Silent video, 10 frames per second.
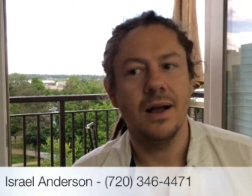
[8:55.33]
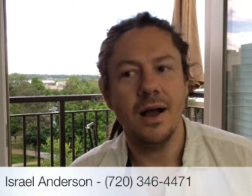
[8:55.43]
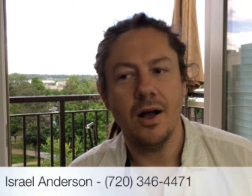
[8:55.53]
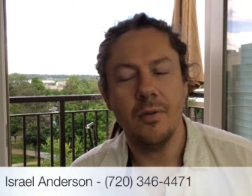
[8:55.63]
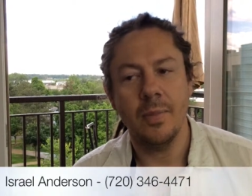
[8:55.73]

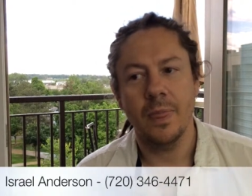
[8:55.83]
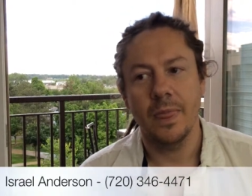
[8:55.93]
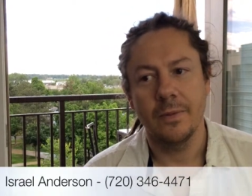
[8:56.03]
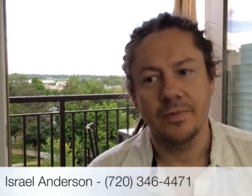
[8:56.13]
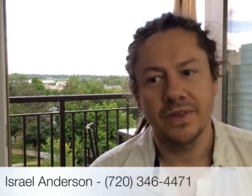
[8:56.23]
Um,
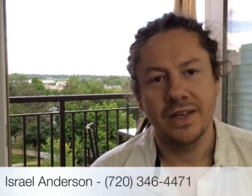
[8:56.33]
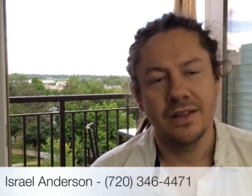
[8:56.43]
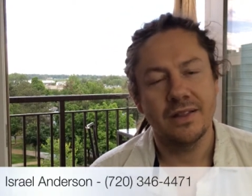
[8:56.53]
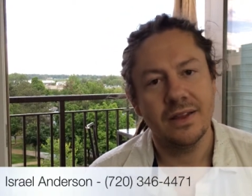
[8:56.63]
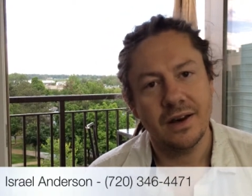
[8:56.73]

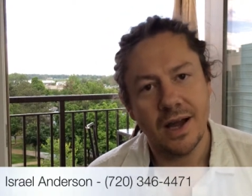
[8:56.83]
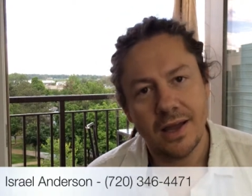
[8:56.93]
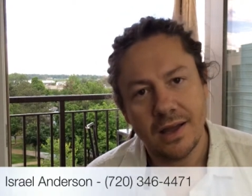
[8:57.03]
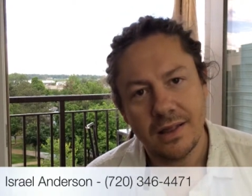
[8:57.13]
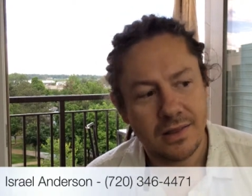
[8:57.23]
then
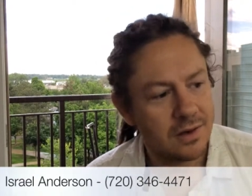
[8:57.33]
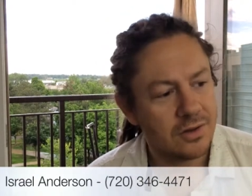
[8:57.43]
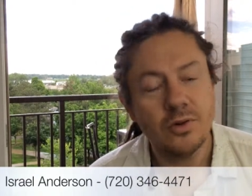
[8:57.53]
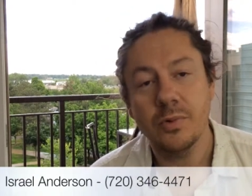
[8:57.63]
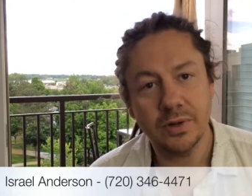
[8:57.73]
I
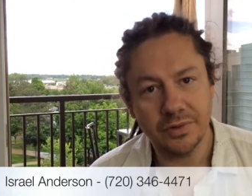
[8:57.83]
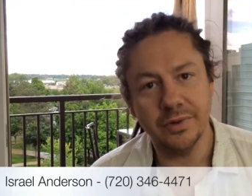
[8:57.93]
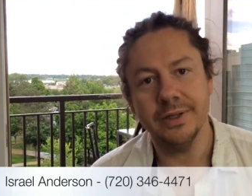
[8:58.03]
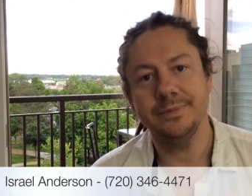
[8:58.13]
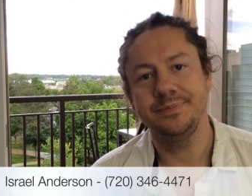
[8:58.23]
then you will
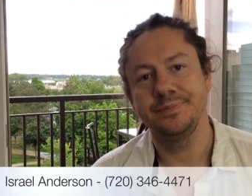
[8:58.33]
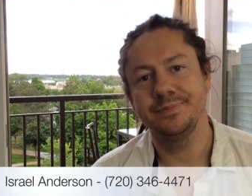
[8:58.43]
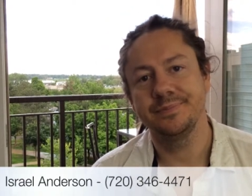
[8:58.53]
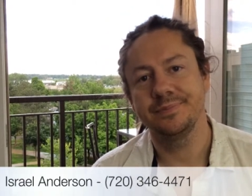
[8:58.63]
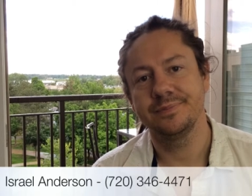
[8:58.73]
do it.
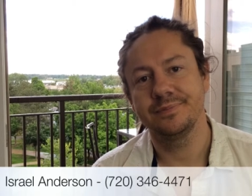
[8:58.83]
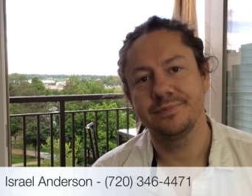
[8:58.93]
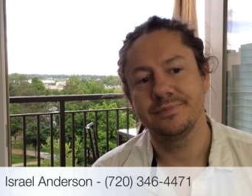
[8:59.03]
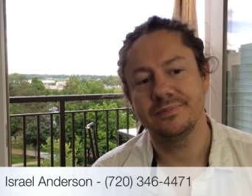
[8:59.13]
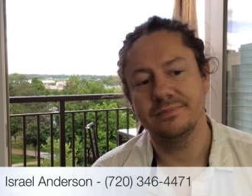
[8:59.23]

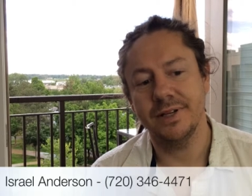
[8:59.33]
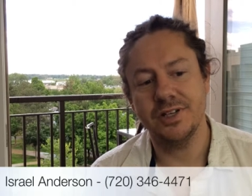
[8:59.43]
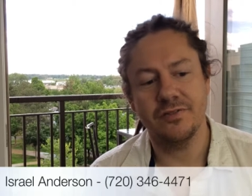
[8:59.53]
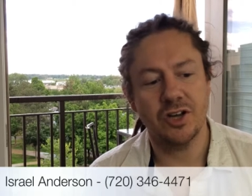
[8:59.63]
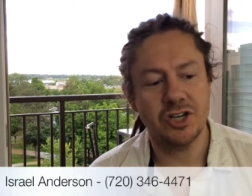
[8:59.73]

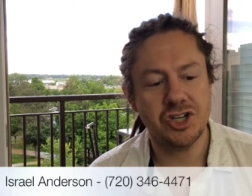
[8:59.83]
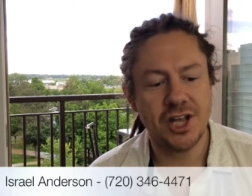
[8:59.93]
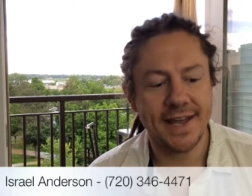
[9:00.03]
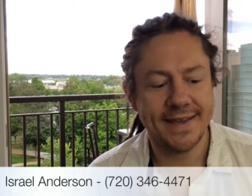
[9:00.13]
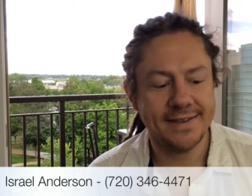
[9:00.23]
But you've got to
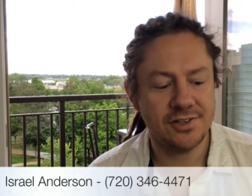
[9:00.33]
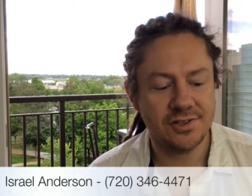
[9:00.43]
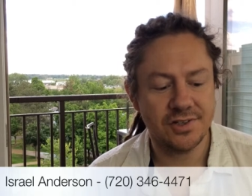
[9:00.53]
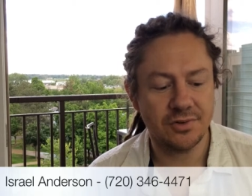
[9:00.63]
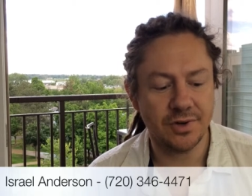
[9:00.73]
change
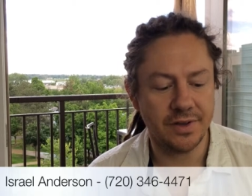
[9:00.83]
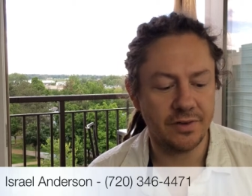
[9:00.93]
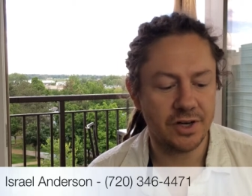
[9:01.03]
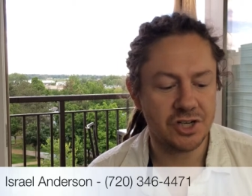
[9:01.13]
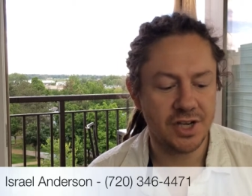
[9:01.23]
your story. You've
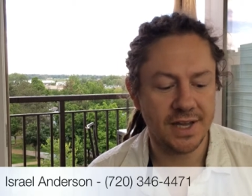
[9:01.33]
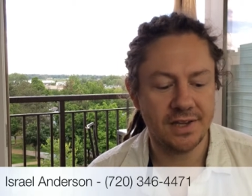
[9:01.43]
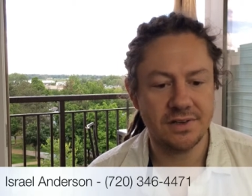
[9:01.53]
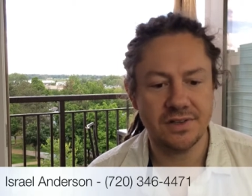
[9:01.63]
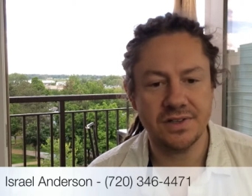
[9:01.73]
got to
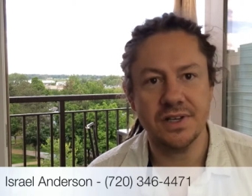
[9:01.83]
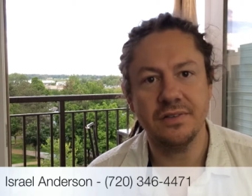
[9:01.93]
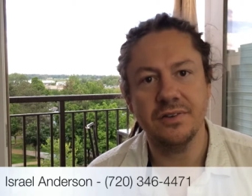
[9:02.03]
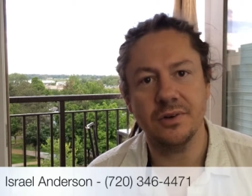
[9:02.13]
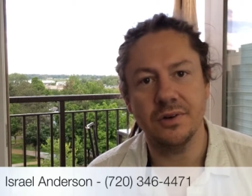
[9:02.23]
change the
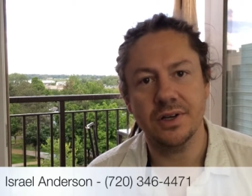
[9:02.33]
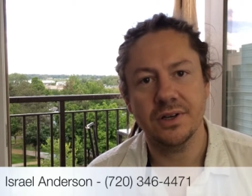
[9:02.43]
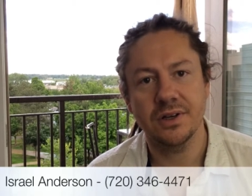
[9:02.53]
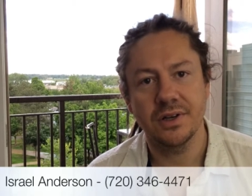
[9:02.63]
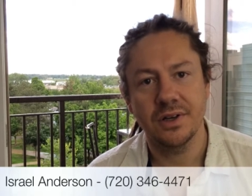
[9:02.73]
self-talk.
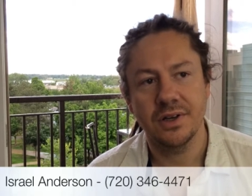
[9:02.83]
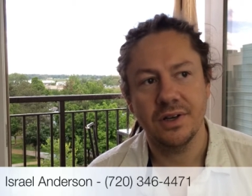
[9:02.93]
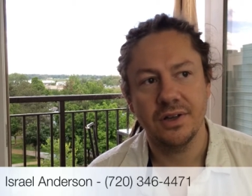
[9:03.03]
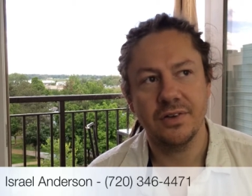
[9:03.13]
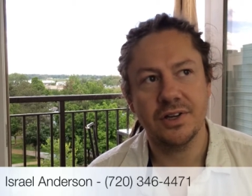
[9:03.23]

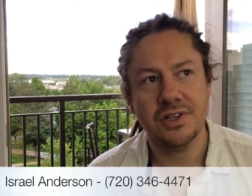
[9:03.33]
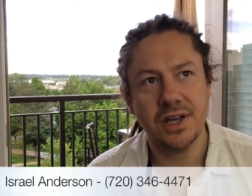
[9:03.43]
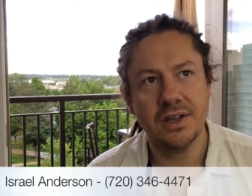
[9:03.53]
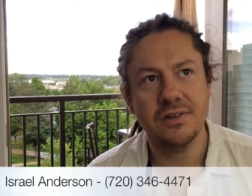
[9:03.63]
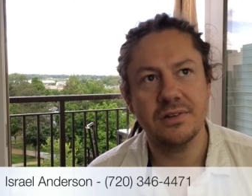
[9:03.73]
You've got to
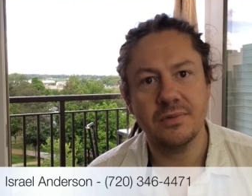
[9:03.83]
change